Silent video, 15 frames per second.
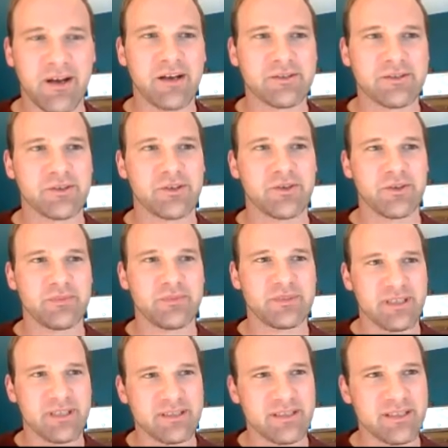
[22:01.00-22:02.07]
Coxeter groups?
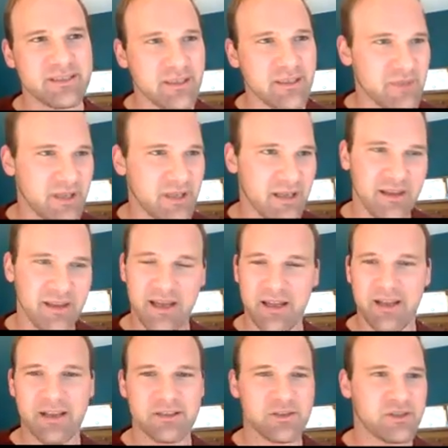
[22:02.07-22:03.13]
Is this something that
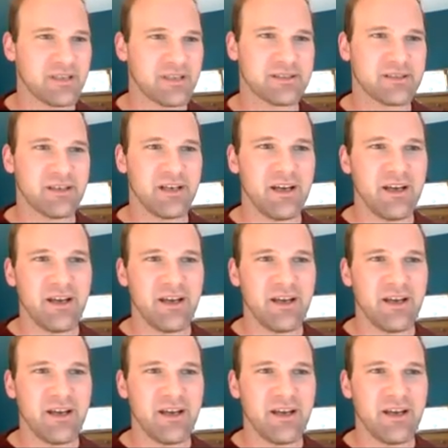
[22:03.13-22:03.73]
is just,